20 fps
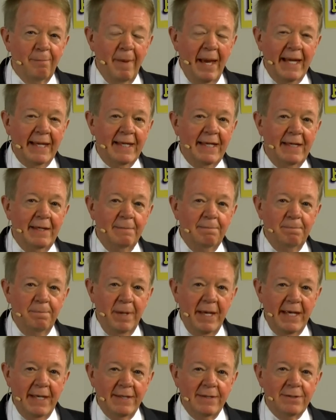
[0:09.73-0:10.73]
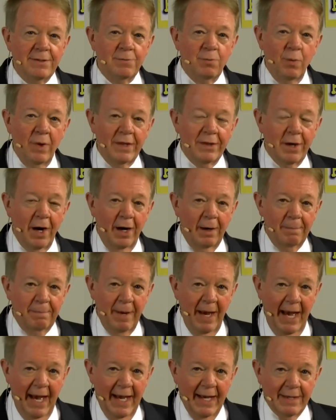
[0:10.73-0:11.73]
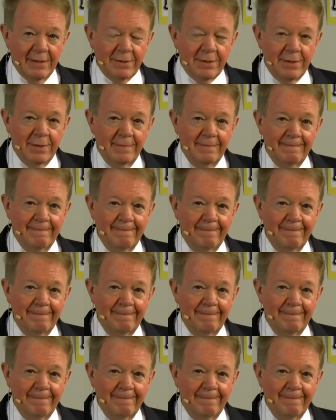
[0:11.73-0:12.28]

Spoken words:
making peace with our past.